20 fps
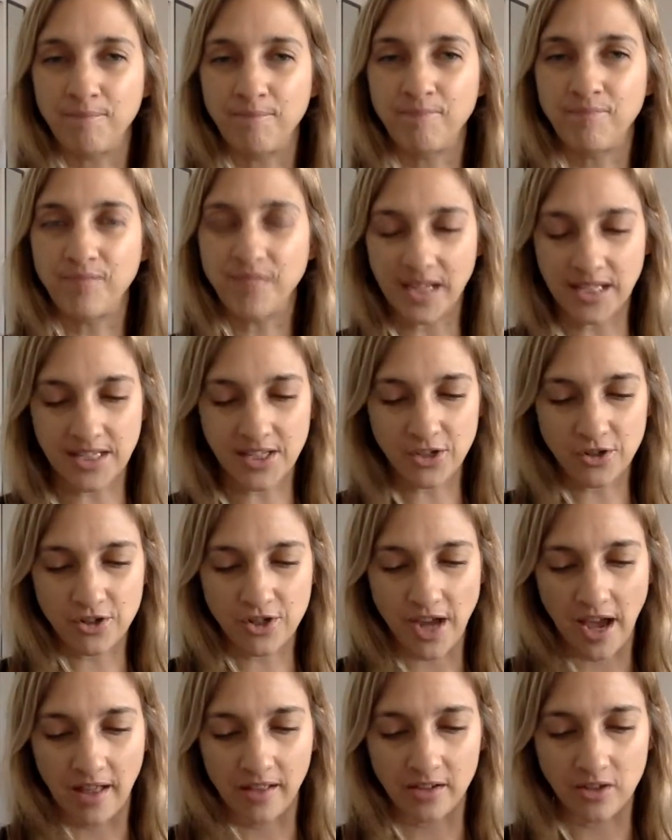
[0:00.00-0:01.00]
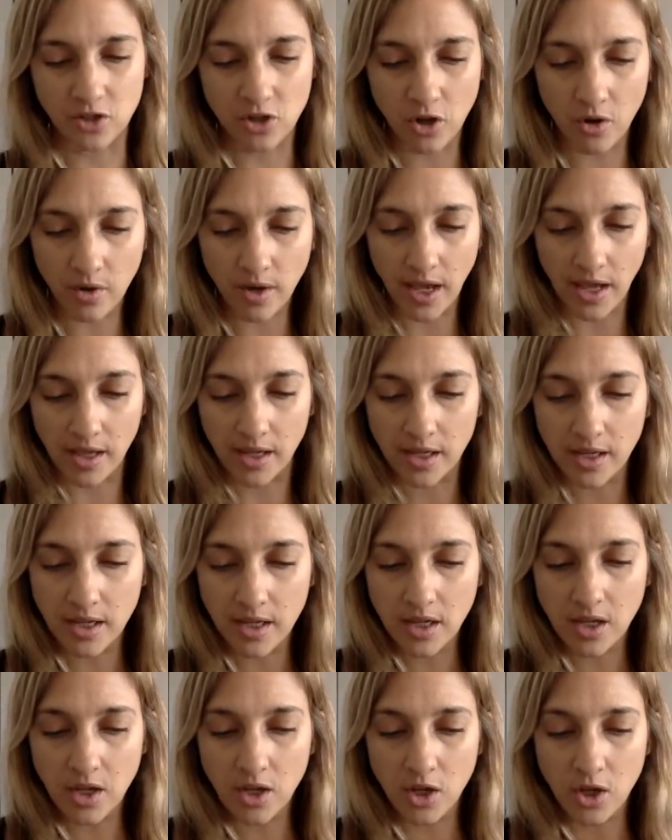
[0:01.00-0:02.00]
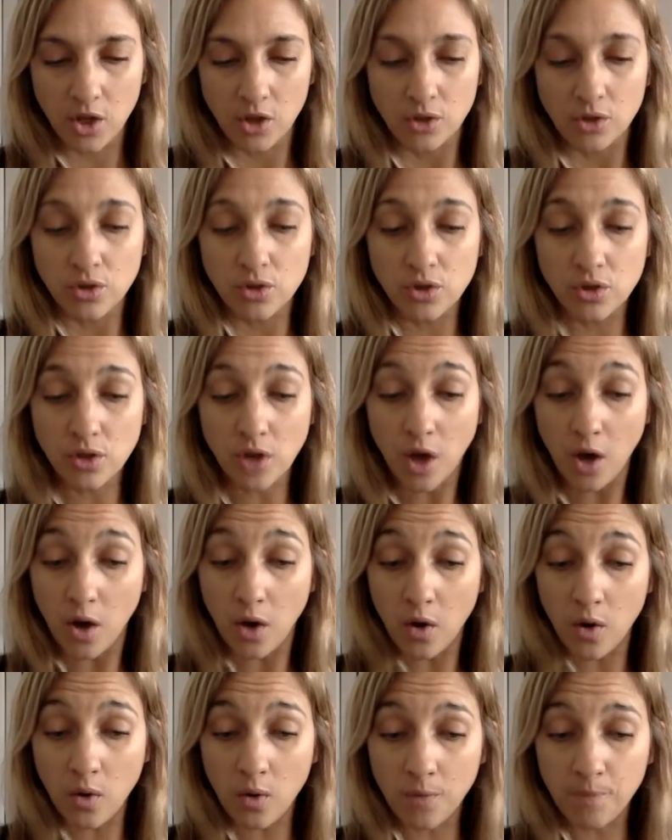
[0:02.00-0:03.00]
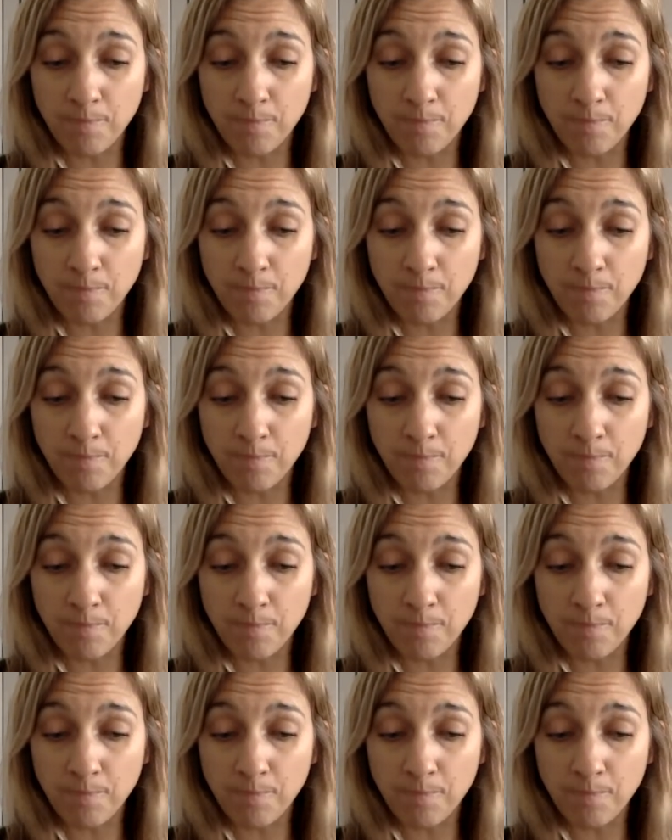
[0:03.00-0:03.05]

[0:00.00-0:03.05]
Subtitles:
That's your challenge. Okay, so